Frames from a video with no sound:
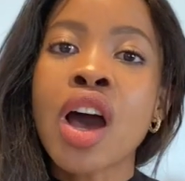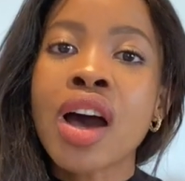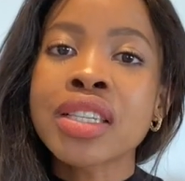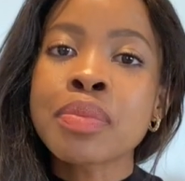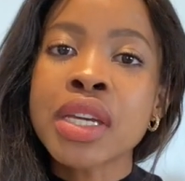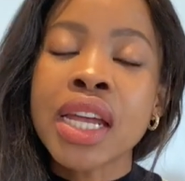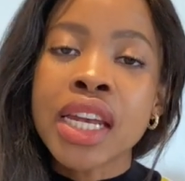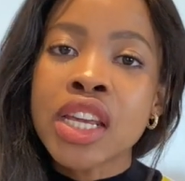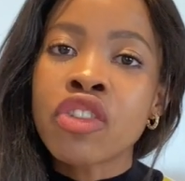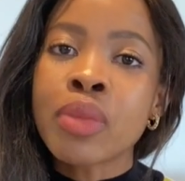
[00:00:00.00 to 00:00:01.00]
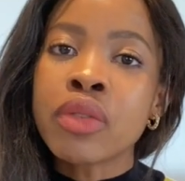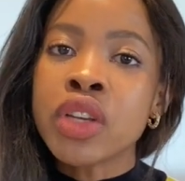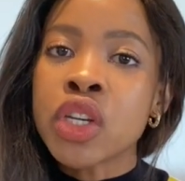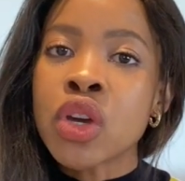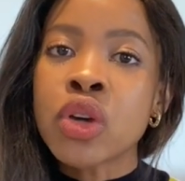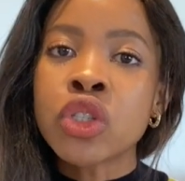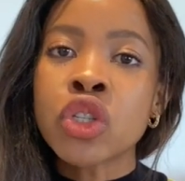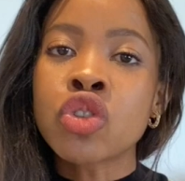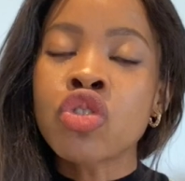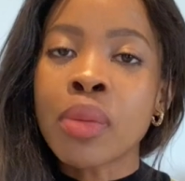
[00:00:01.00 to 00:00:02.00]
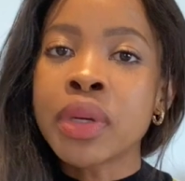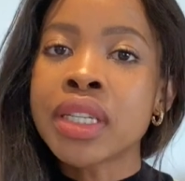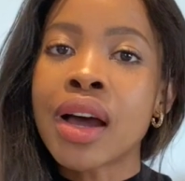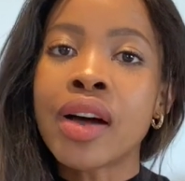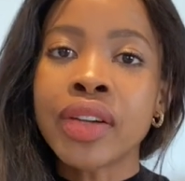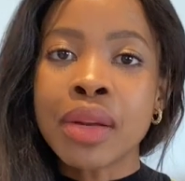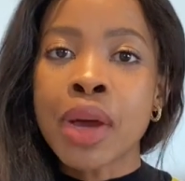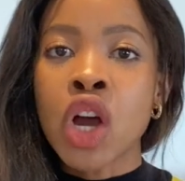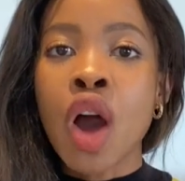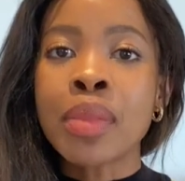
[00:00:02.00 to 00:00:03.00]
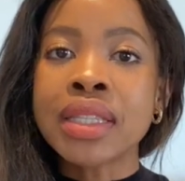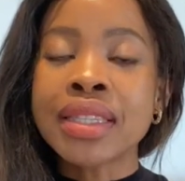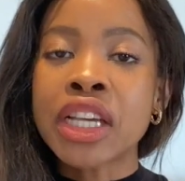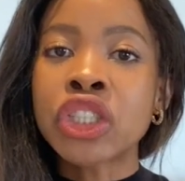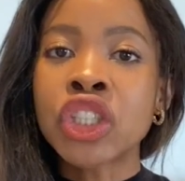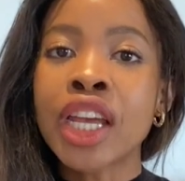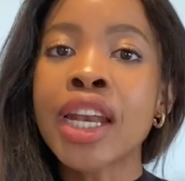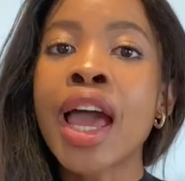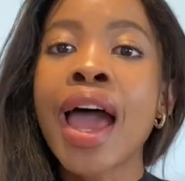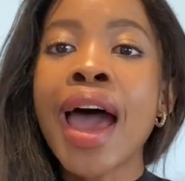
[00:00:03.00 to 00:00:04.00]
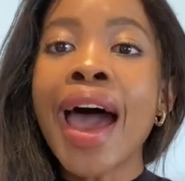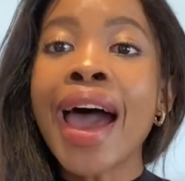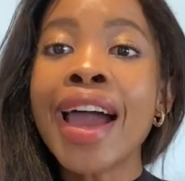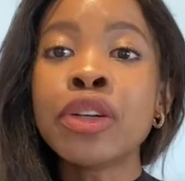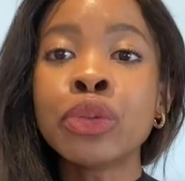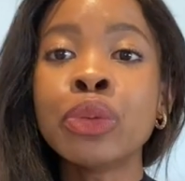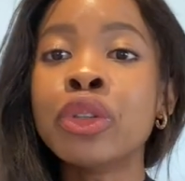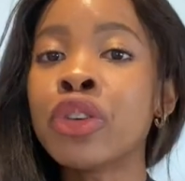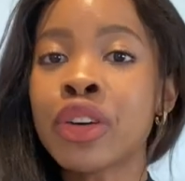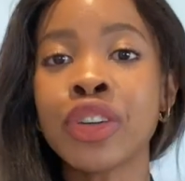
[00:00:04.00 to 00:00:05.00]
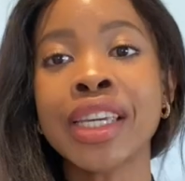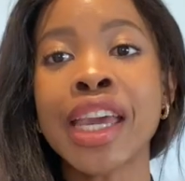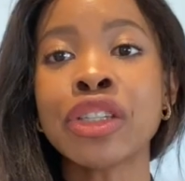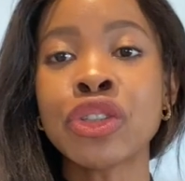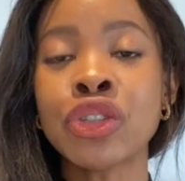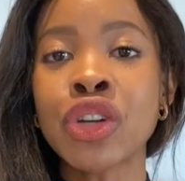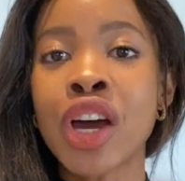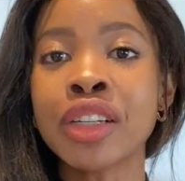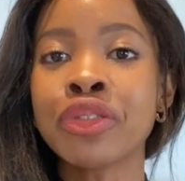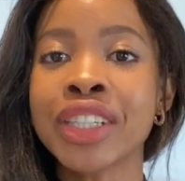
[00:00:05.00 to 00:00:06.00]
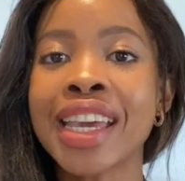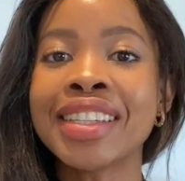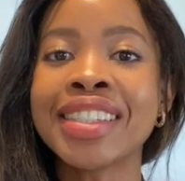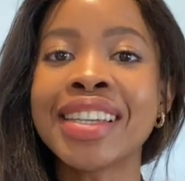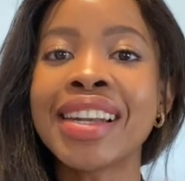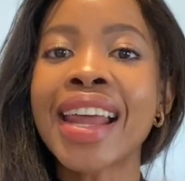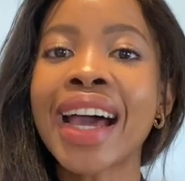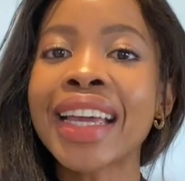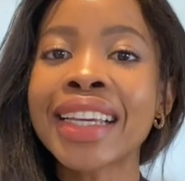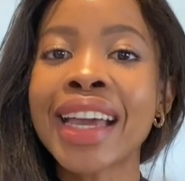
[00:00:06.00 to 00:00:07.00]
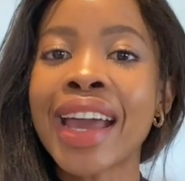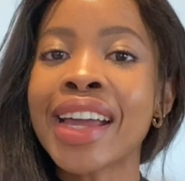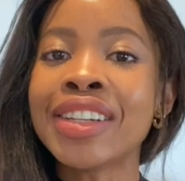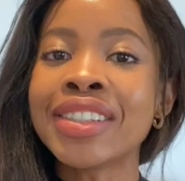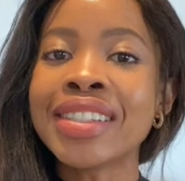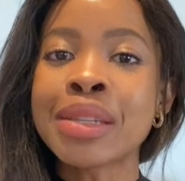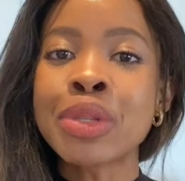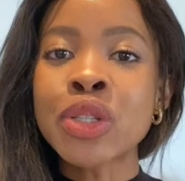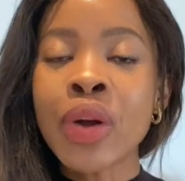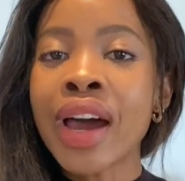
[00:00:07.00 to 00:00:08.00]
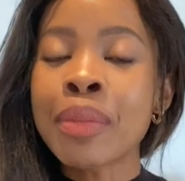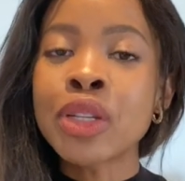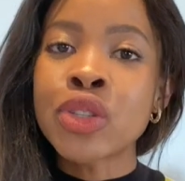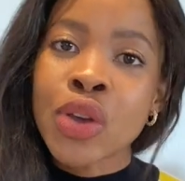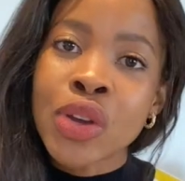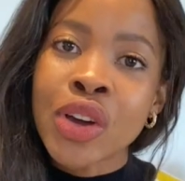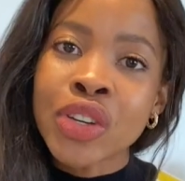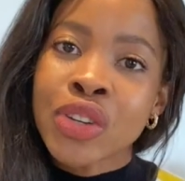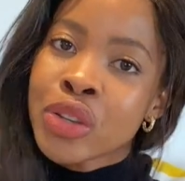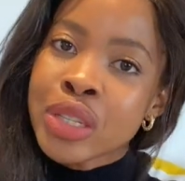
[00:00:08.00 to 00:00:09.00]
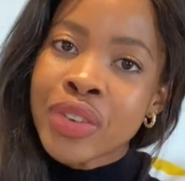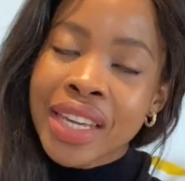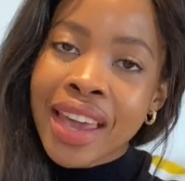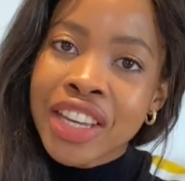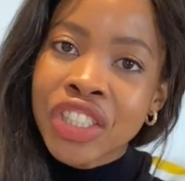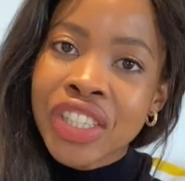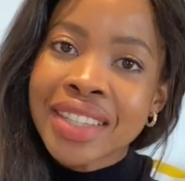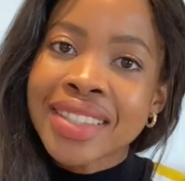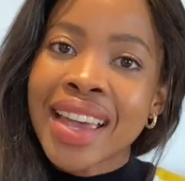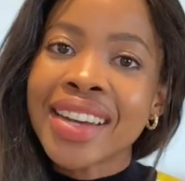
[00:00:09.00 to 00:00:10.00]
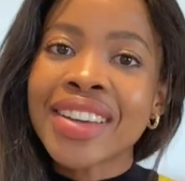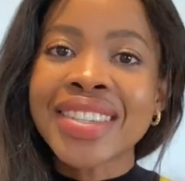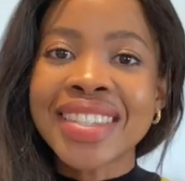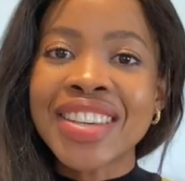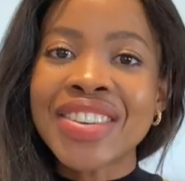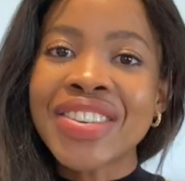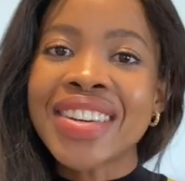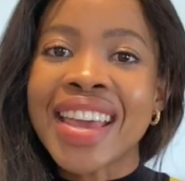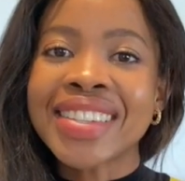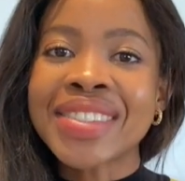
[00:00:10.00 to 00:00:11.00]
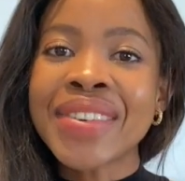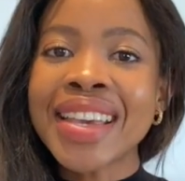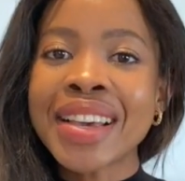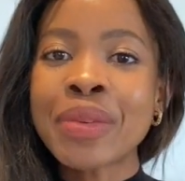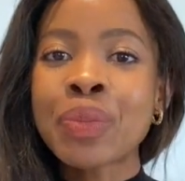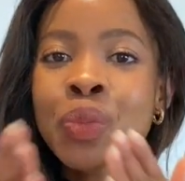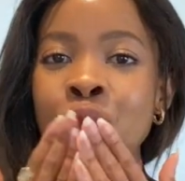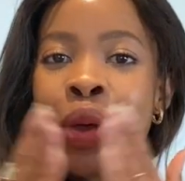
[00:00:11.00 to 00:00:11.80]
ask me in any of my videos, just drop it down in my comment section. And before I forget, do not forget to like and subscribe and turn on your notifications, and I'll see you next week.